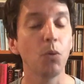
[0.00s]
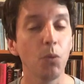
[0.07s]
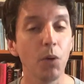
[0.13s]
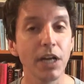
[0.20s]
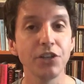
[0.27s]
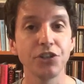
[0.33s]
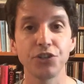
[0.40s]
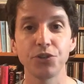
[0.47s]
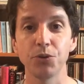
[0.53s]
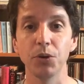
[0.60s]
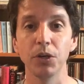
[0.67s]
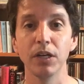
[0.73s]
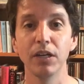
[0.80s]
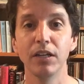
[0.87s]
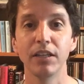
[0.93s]
quite
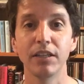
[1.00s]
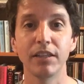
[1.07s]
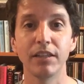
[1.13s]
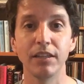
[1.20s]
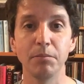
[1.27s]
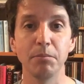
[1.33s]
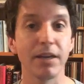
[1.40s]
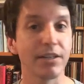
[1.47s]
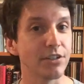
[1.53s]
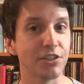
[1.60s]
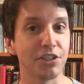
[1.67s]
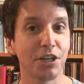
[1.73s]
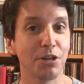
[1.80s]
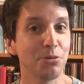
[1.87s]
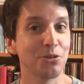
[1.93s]
sure the
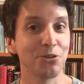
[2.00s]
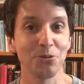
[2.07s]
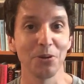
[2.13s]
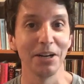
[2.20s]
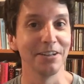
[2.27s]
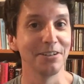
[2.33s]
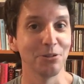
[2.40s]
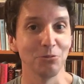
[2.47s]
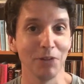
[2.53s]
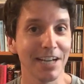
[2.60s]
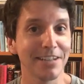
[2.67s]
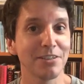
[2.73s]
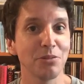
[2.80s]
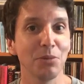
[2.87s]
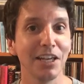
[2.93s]
message she was trying to
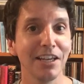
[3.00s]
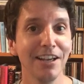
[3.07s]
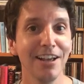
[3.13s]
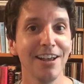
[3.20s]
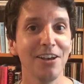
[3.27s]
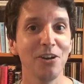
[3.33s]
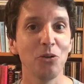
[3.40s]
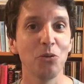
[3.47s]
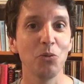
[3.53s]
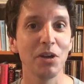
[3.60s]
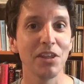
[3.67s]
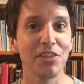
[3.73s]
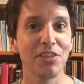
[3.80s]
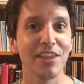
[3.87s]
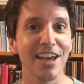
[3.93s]
direct to me
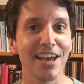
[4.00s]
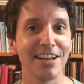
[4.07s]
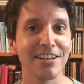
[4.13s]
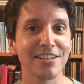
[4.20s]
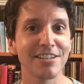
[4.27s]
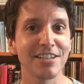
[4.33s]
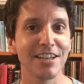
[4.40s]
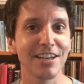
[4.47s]
with that